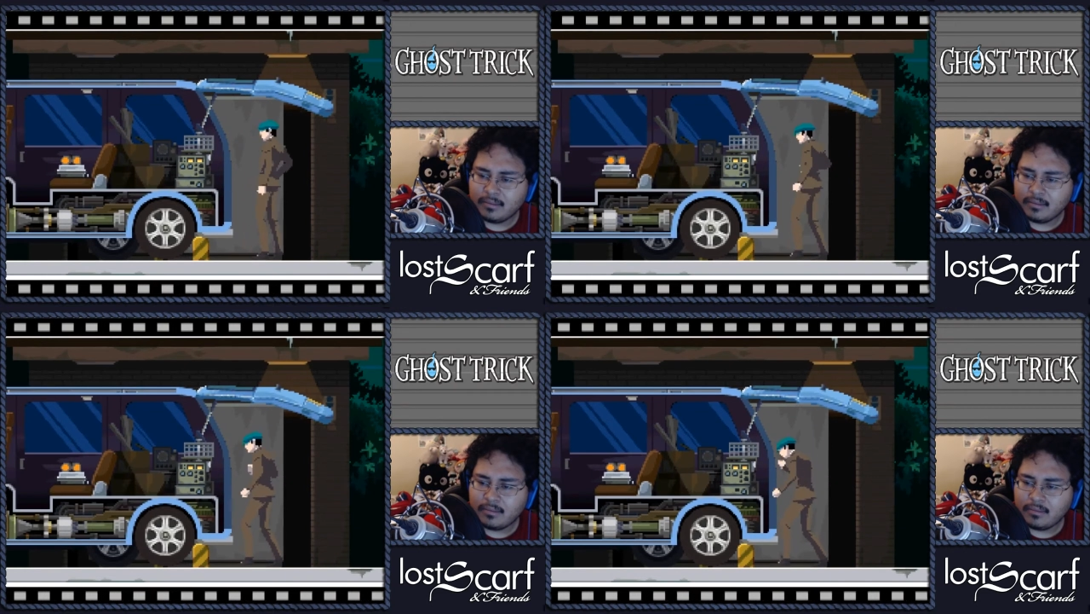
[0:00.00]

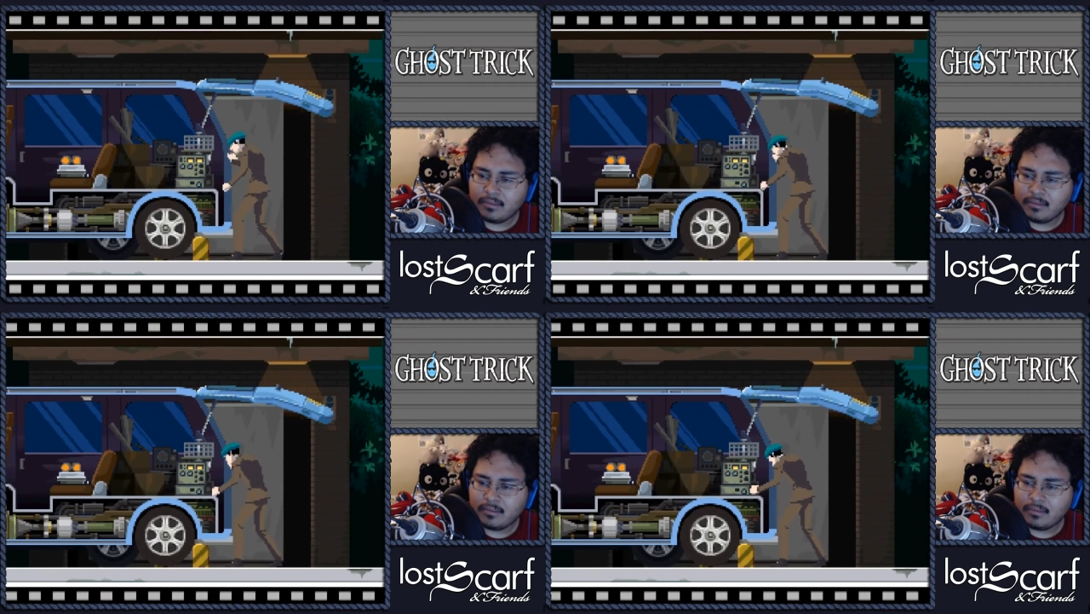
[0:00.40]

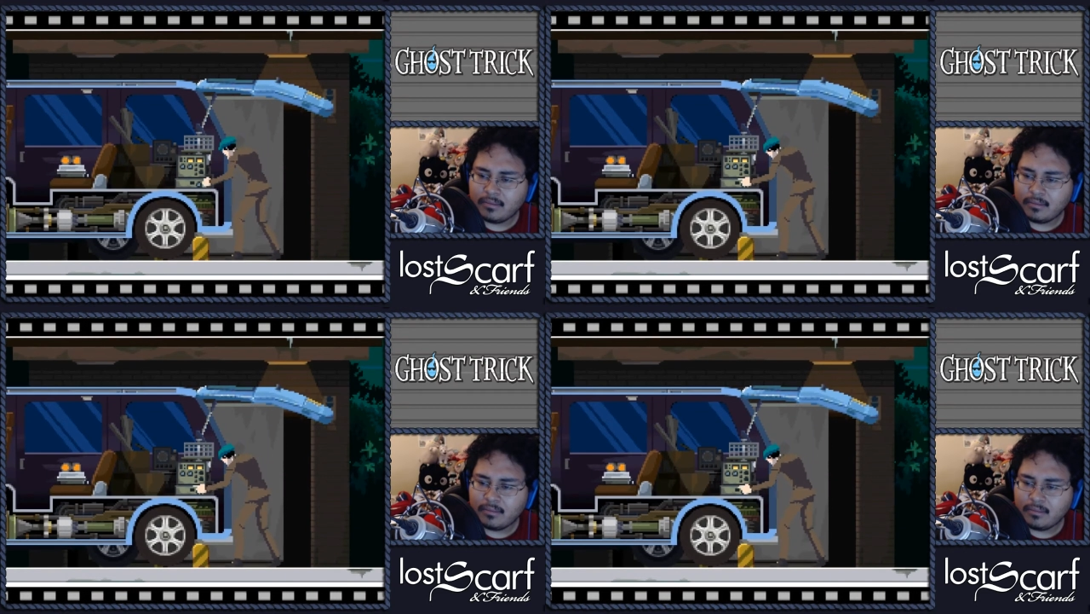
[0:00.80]

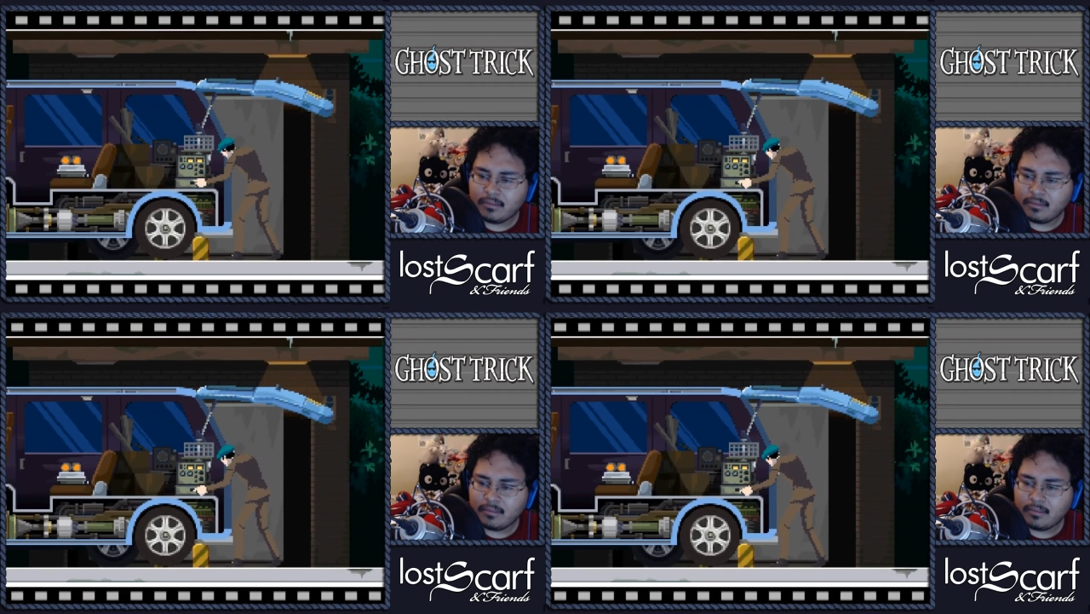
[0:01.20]

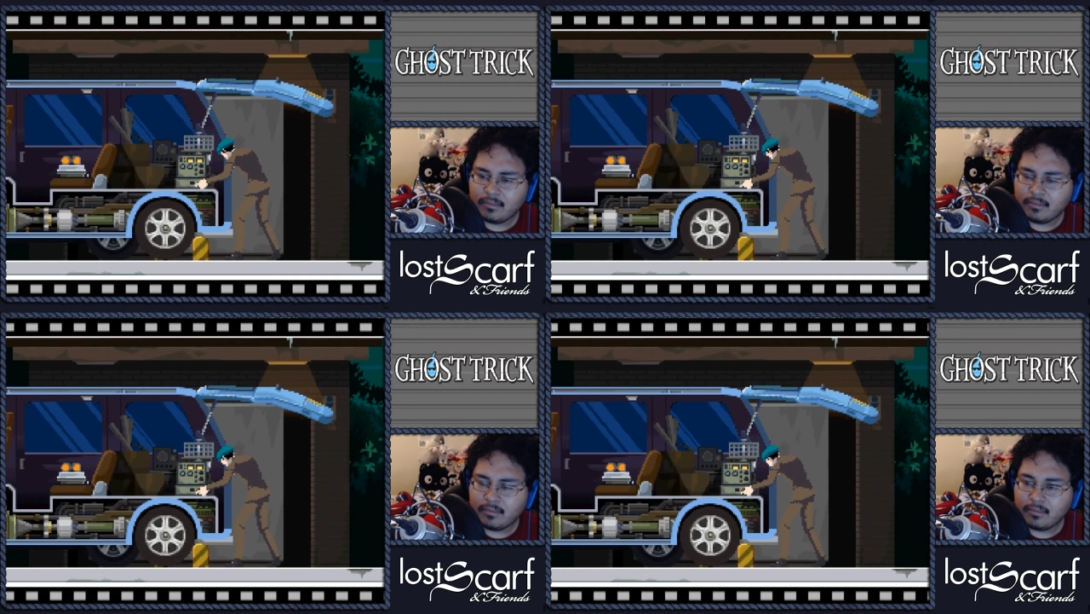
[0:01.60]

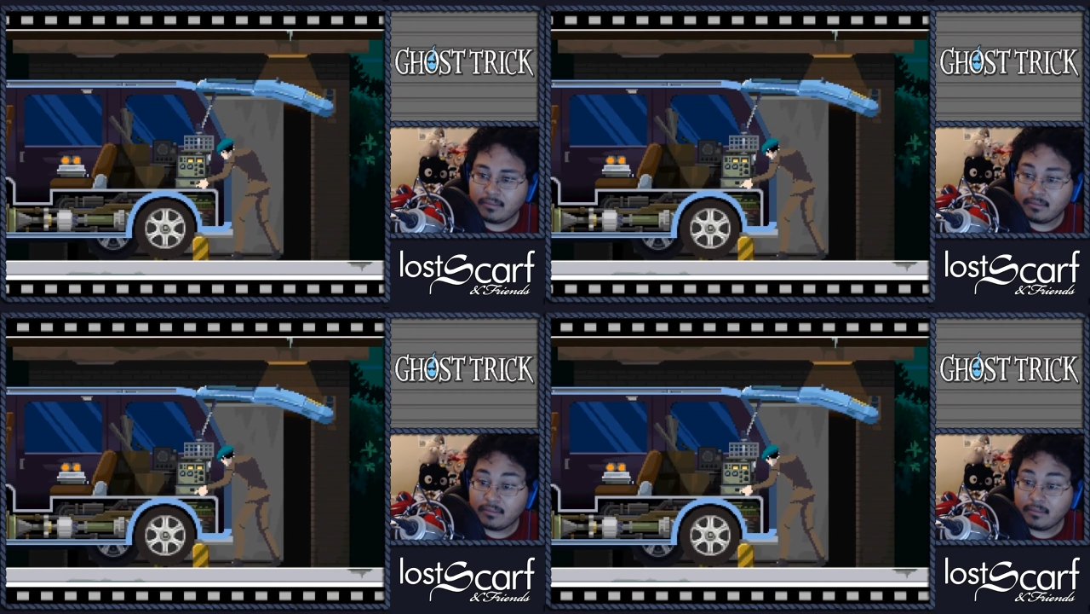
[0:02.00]

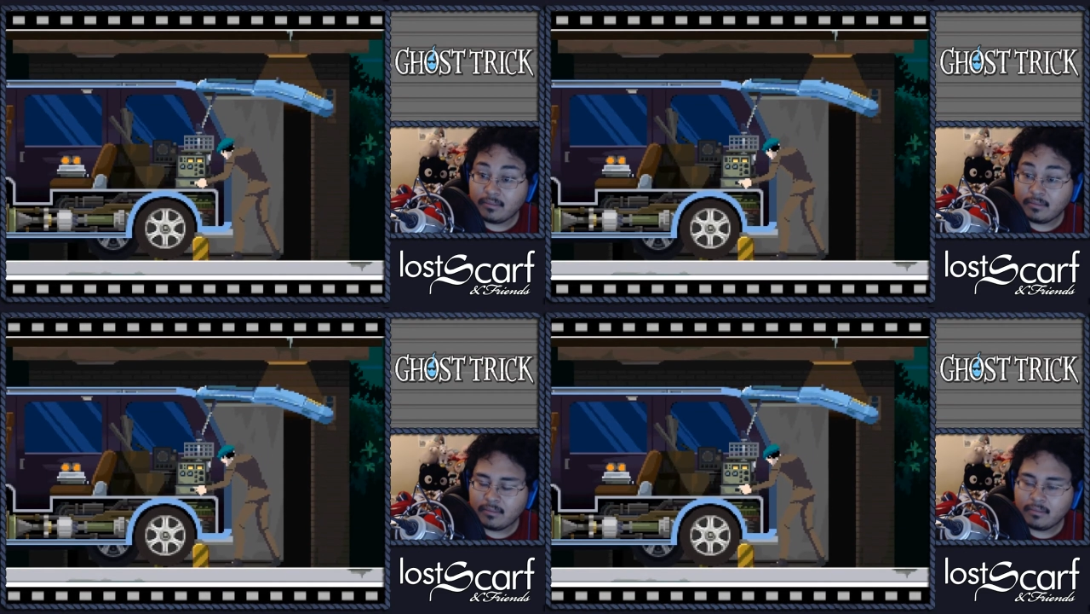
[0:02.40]

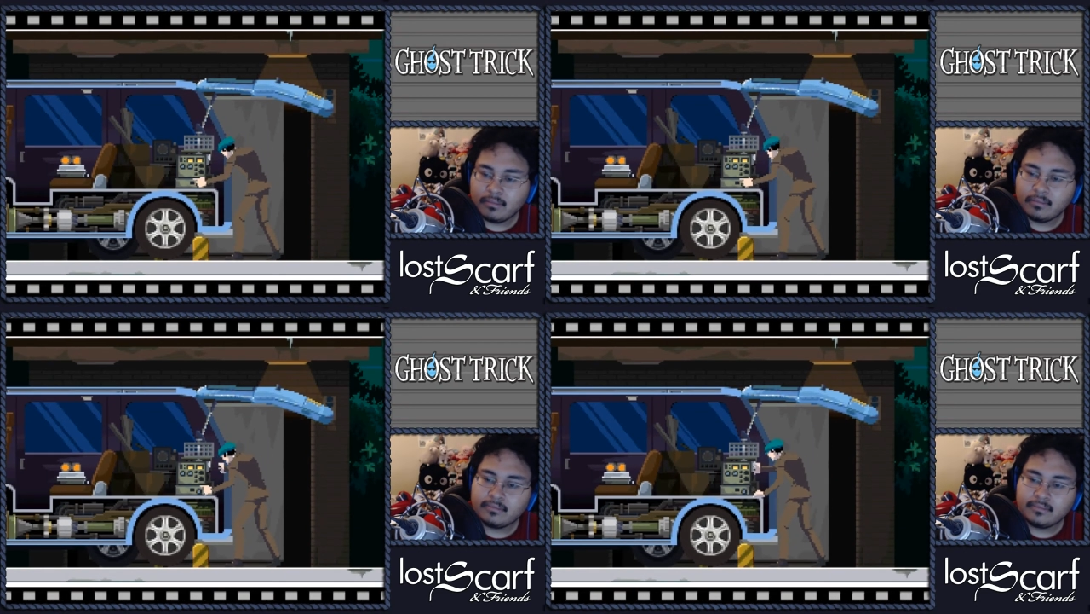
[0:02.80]

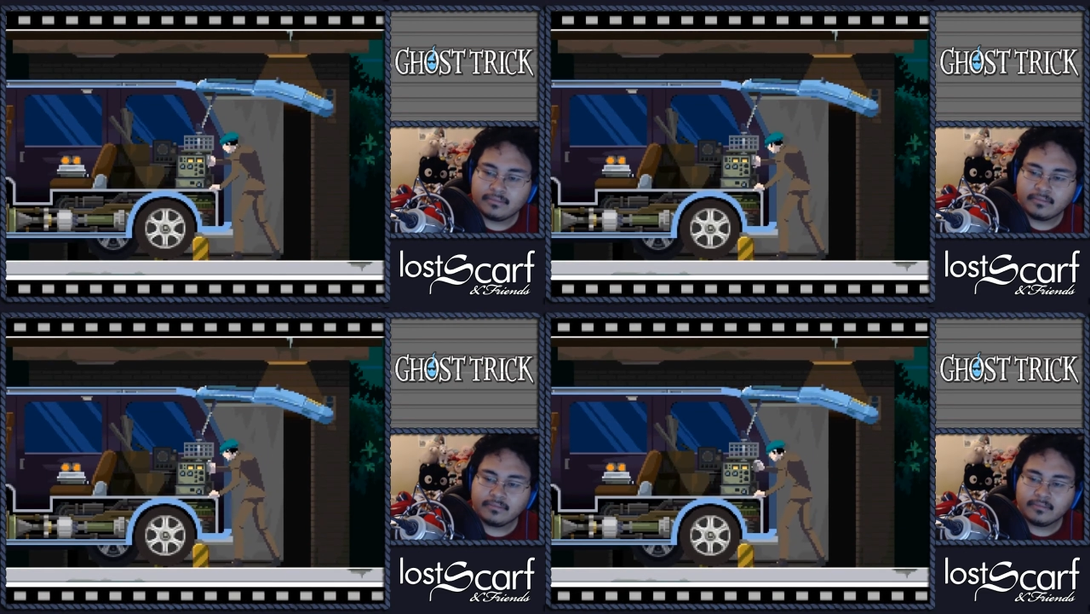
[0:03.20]

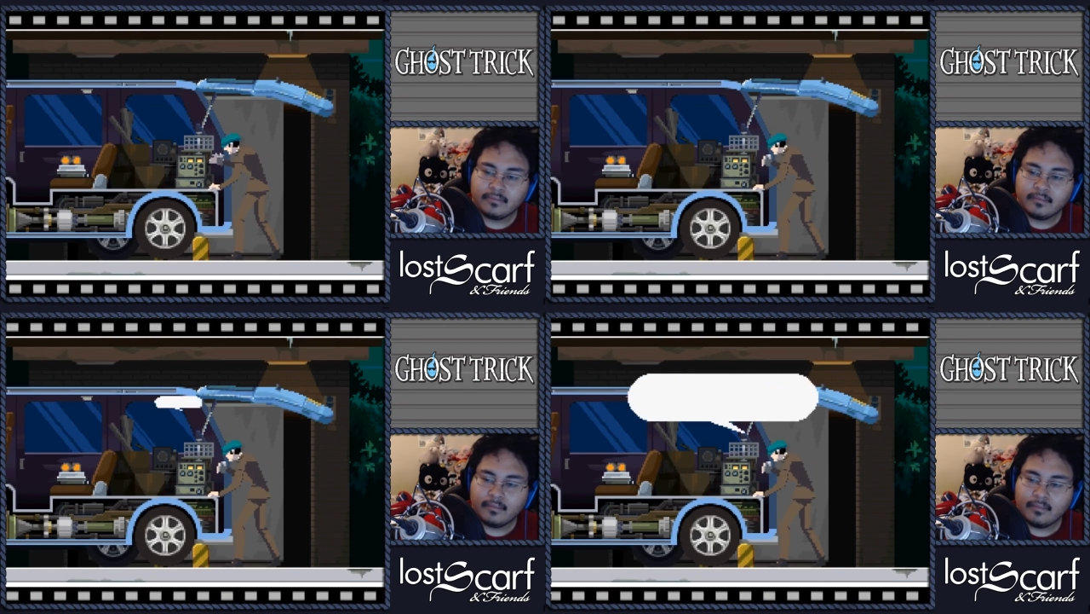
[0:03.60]

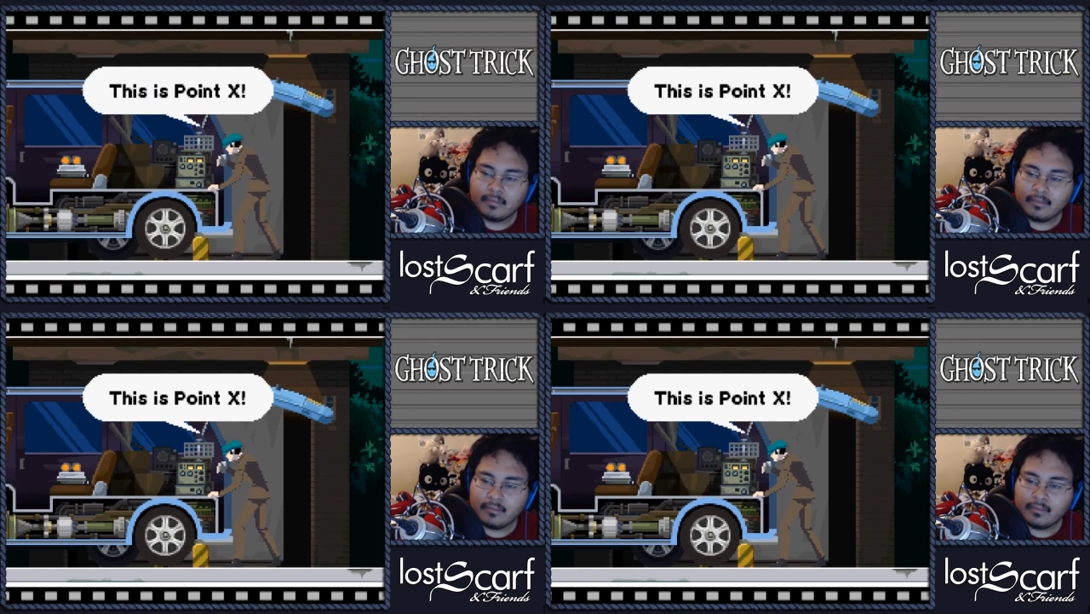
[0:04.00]
Nothing is said.